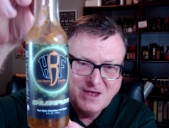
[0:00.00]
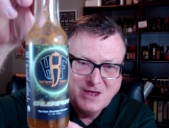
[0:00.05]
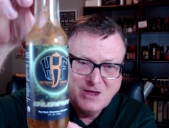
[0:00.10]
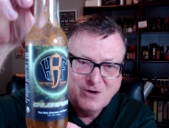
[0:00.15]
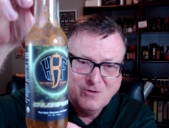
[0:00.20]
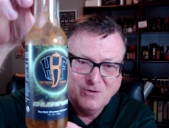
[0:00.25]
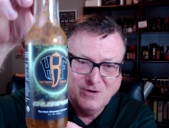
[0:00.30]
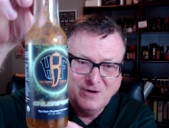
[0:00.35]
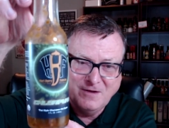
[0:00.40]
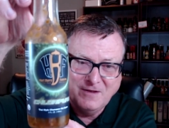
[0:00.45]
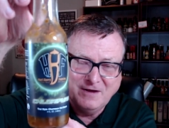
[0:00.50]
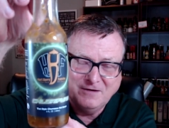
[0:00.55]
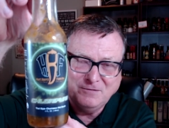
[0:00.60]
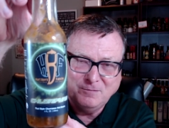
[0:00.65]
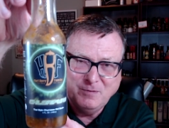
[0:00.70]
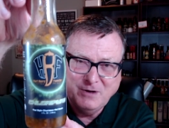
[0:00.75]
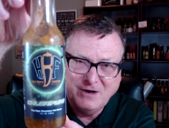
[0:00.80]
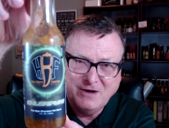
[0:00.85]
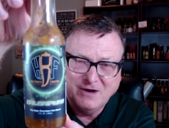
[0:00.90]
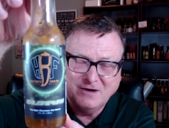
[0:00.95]
Well, that's
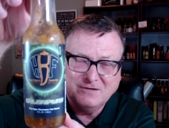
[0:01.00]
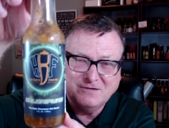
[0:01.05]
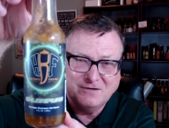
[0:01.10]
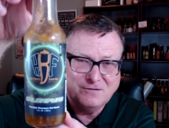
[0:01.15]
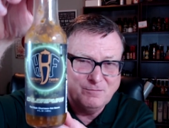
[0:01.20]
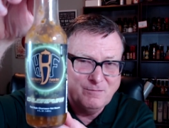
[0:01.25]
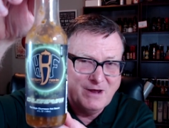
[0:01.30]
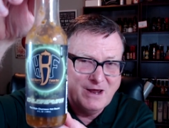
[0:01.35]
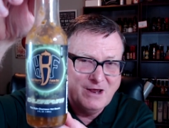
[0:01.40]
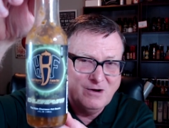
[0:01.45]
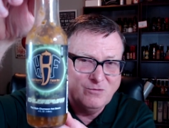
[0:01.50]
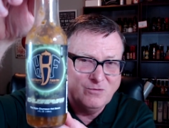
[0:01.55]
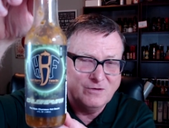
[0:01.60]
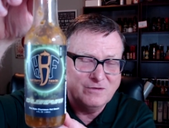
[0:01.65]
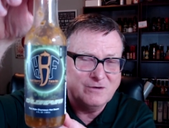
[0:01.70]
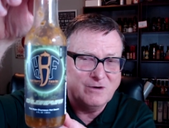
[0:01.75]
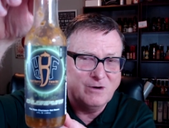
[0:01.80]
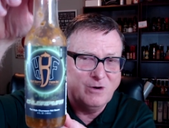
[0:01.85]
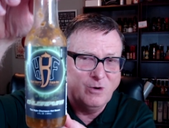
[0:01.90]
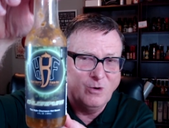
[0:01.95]
because it's made
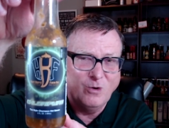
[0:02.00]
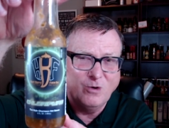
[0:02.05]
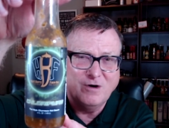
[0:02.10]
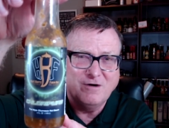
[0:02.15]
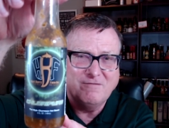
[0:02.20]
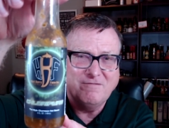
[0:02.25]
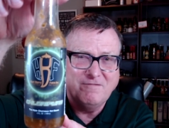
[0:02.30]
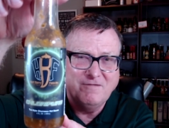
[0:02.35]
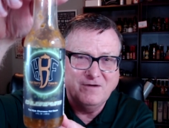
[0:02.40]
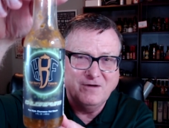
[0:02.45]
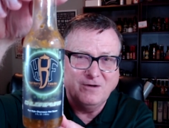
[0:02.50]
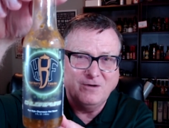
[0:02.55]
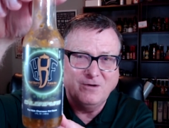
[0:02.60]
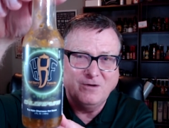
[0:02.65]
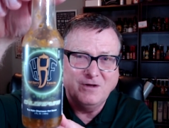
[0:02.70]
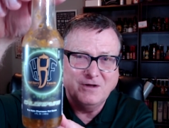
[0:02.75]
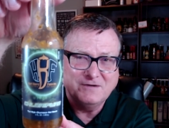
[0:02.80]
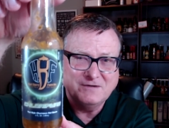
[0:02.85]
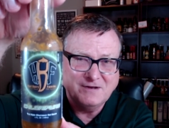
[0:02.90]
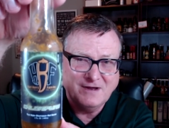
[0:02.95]
with
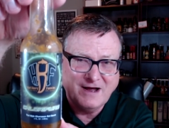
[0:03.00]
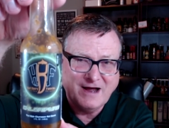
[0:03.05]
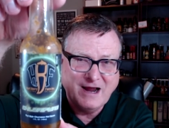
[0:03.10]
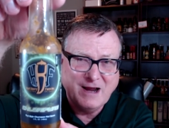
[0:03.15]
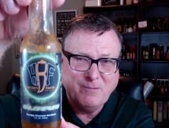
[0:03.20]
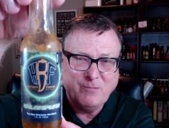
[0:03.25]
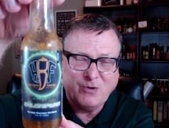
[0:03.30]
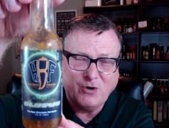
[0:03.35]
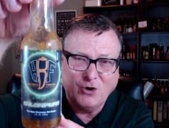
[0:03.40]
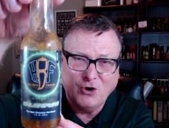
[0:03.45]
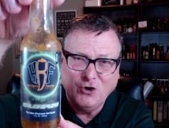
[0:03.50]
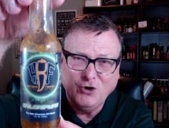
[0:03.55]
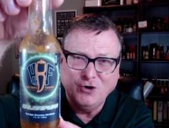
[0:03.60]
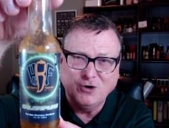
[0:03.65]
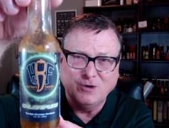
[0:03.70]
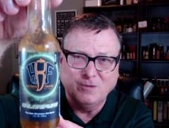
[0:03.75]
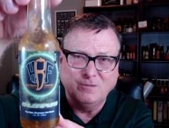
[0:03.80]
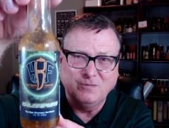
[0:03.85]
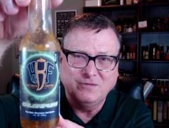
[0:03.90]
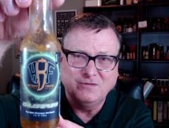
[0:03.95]
chlorophyll type
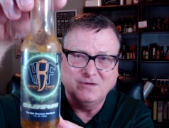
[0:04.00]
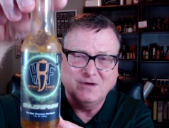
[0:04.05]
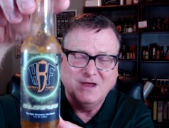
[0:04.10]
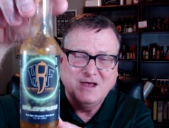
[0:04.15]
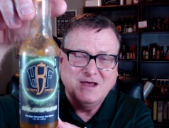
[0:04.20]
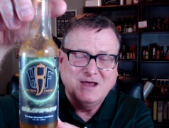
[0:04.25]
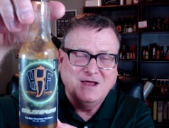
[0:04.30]
herbs.